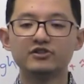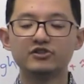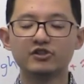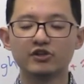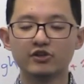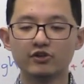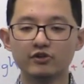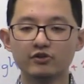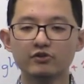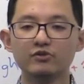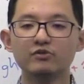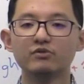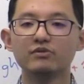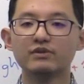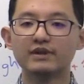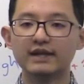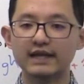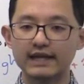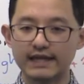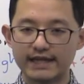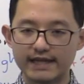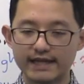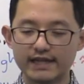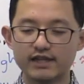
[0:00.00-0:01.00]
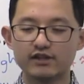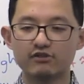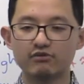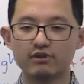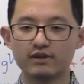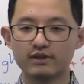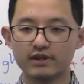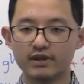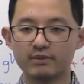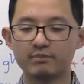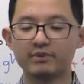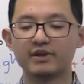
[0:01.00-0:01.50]
to the
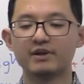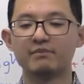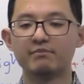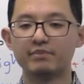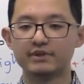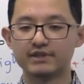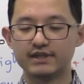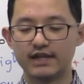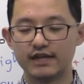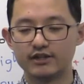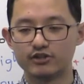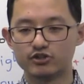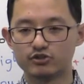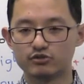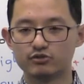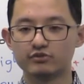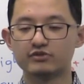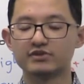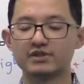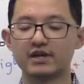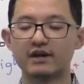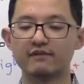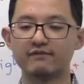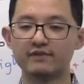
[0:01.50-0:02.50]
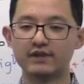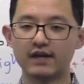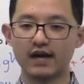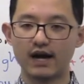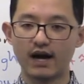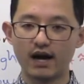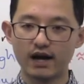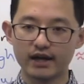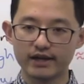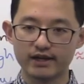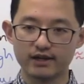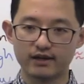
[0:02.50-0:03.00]
equilibrium potentials of the
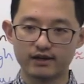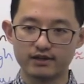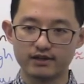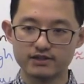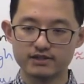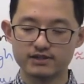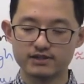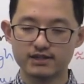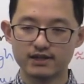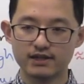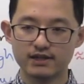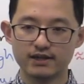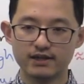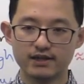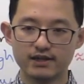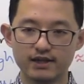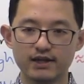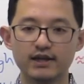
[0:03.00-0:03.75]
ions.